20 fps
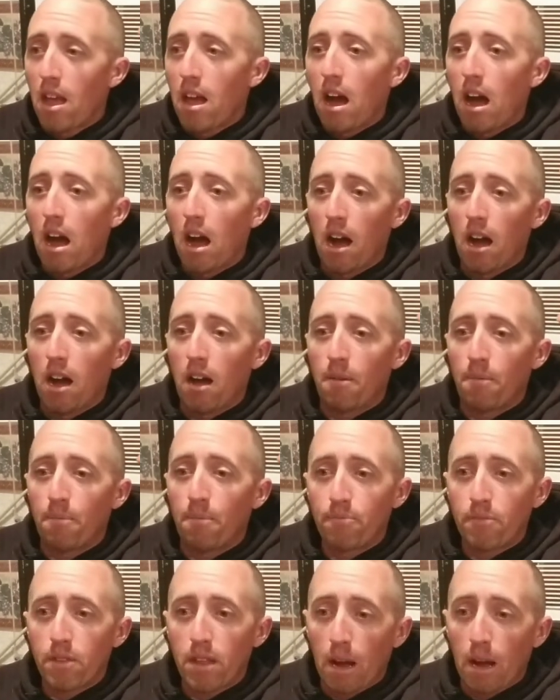Uh,
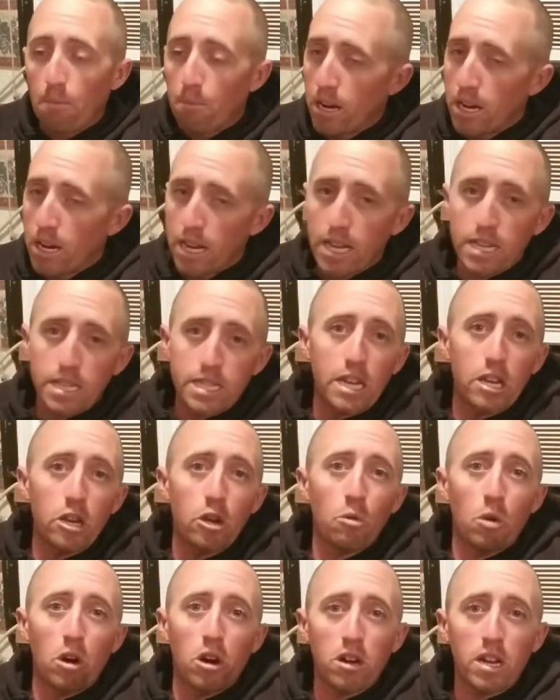I'm going to continue
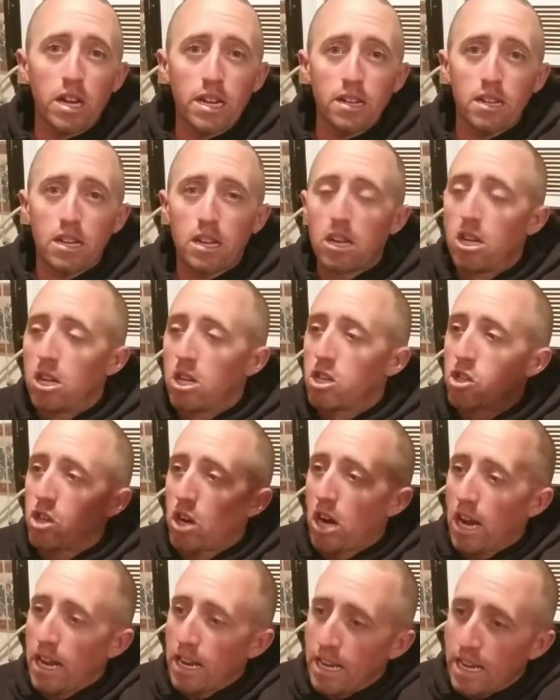working,
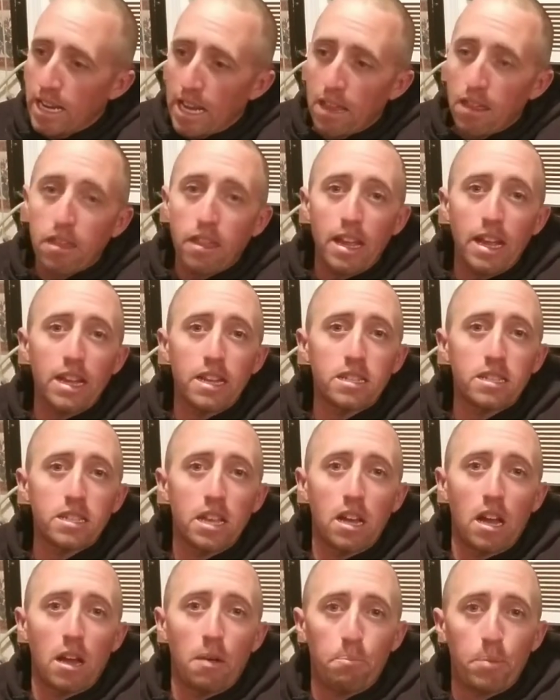trying to get things
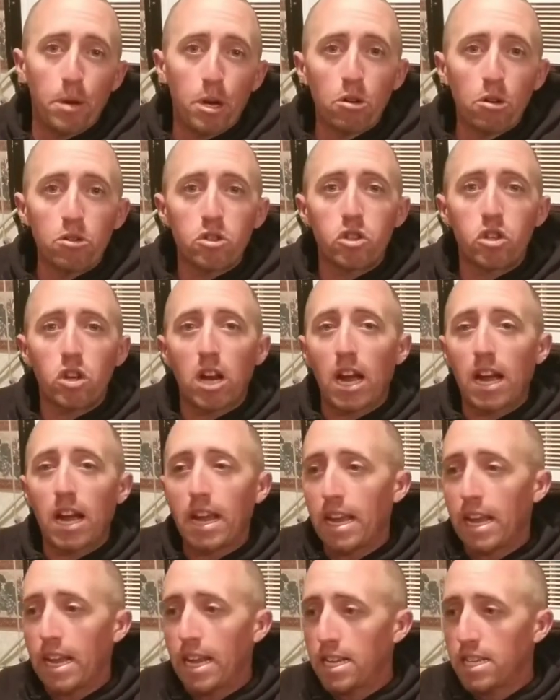built,
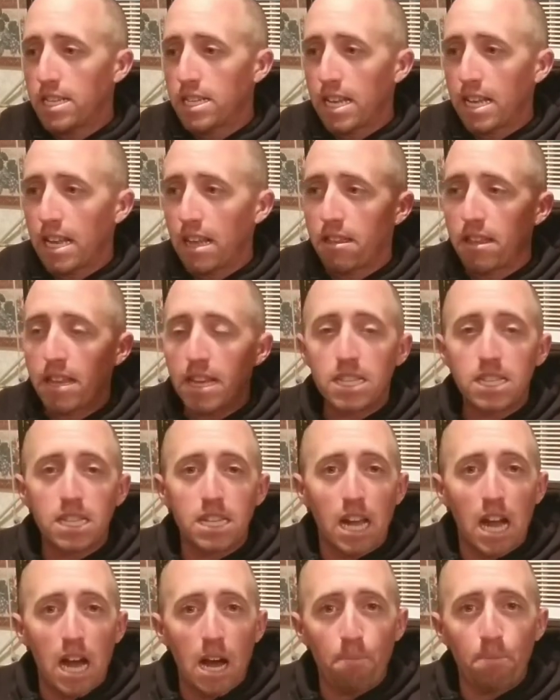trying to get things
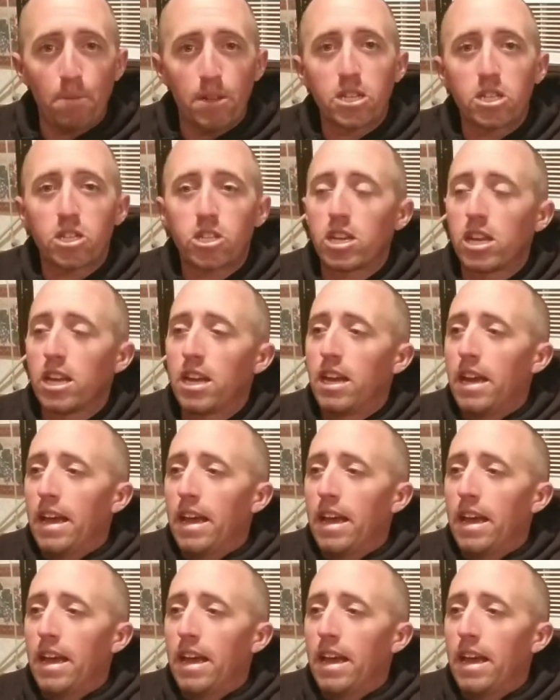accomplished,